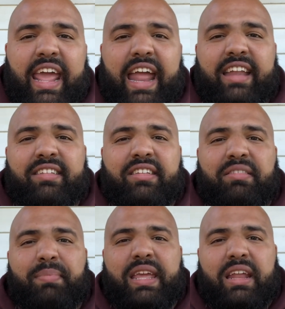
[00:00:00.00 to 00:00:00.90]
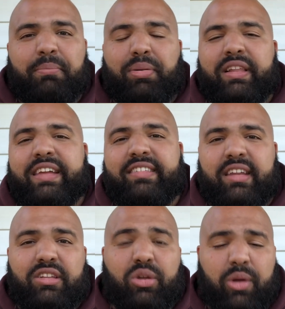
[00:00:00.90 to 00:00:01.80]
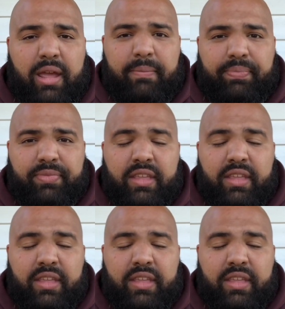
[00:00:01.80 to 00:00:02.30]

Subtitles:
and it's being pleasing to him.